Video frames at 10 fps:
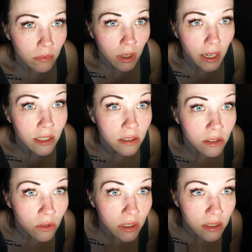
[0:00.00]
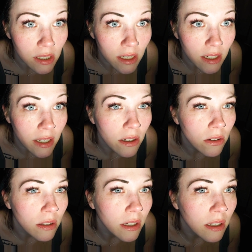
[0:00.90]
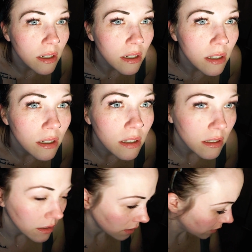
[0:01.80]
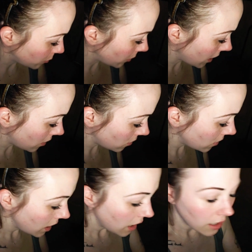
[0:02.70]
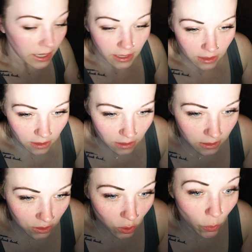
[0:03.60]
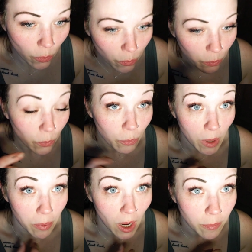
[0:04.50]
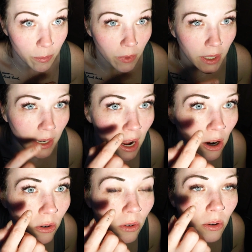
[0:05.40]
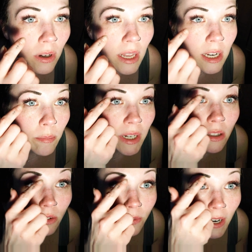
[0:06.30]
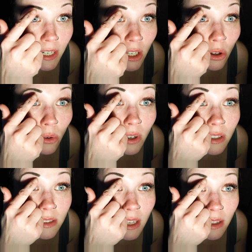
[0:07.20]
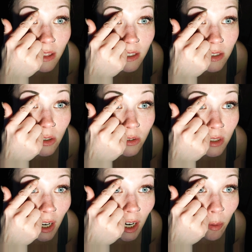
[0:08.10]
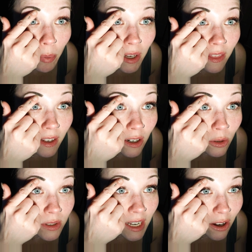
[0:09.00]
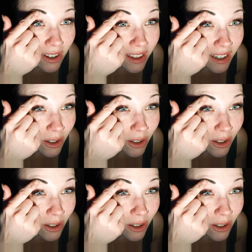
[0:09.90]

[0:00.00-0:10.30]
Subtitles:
I just noticed that I don't like this brow. So my problem right now, and it might look fine to you, is that this goes up and then it goes down and then it